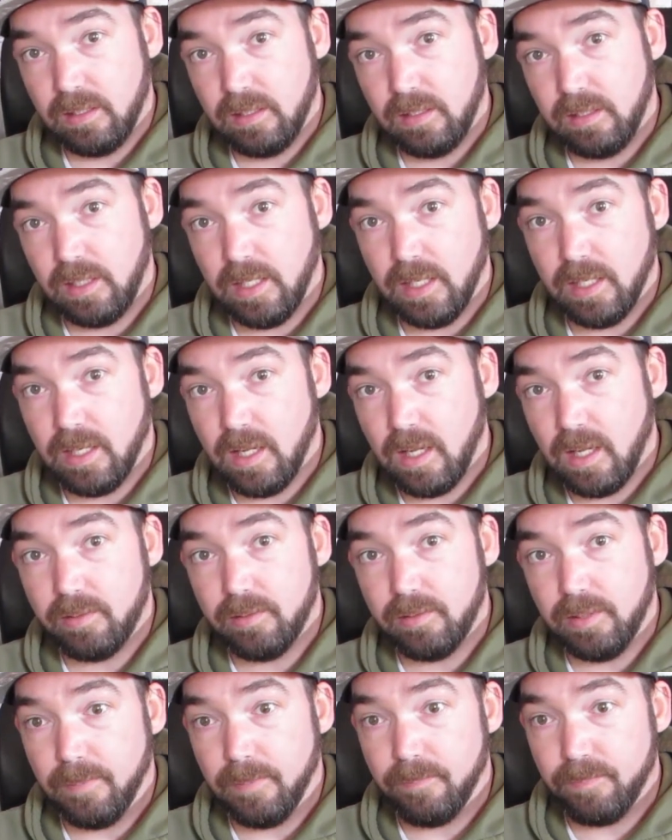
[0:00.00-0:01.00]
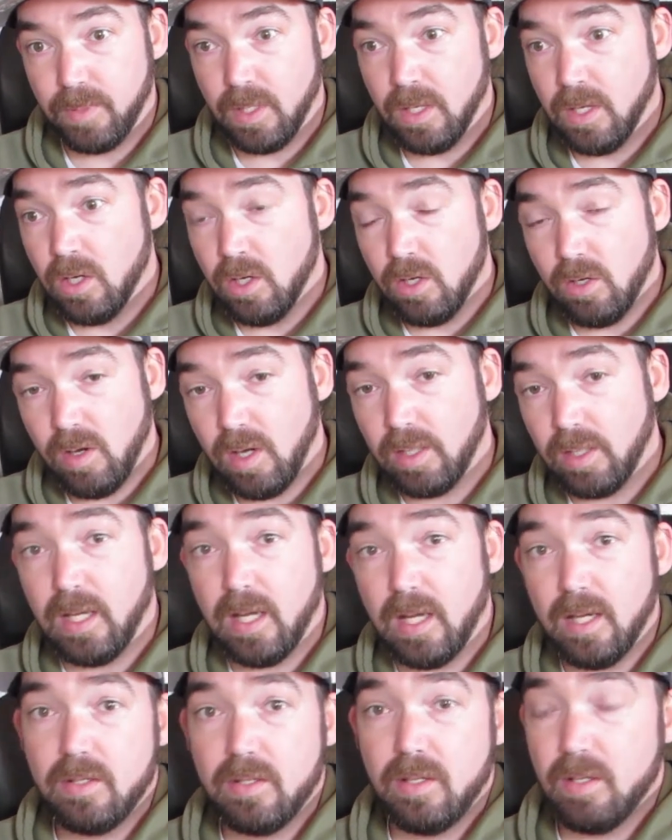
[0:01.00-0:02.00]
get it out there. Alright
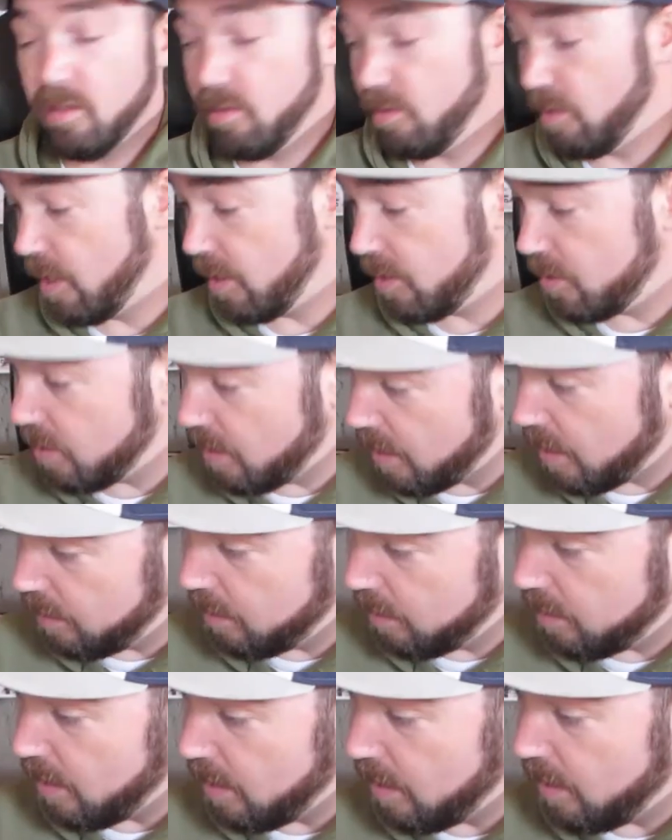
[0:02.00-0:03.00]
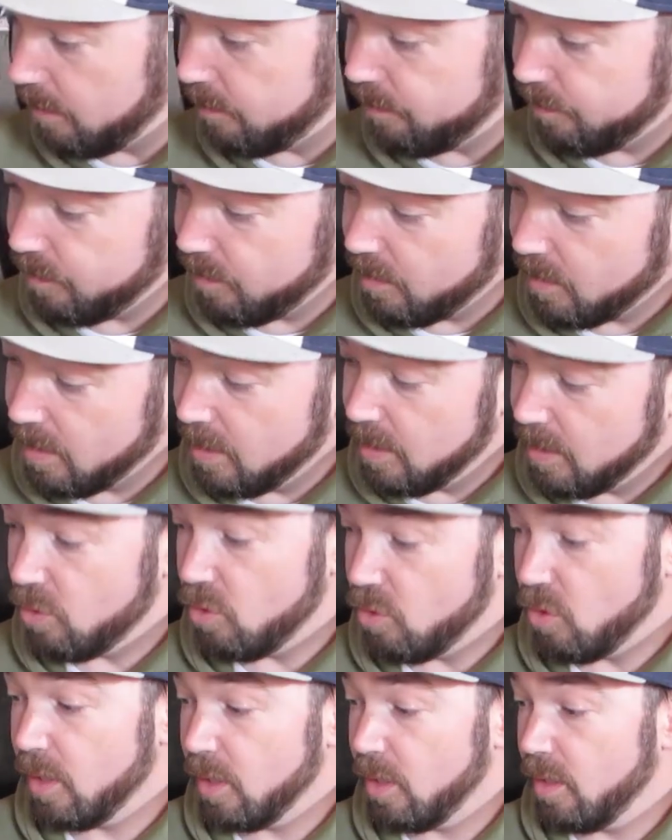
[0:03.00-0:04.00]
guys, thanks, and
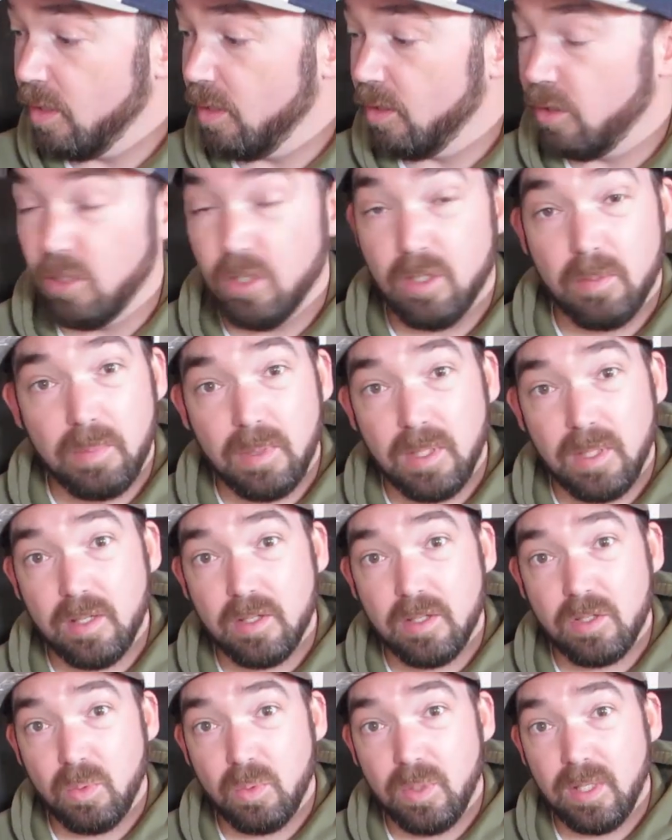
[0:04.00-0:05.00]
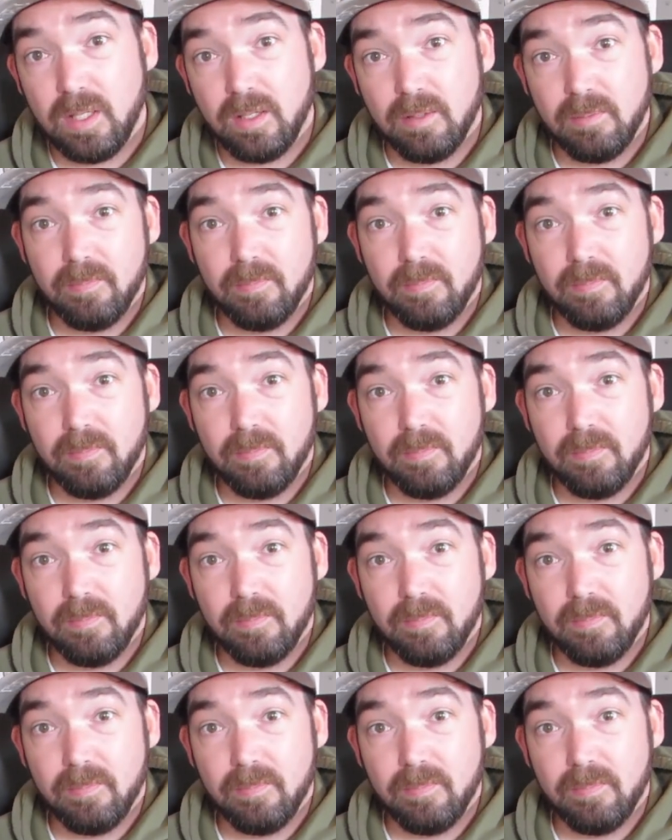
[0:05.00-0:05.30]
drink good beer this week,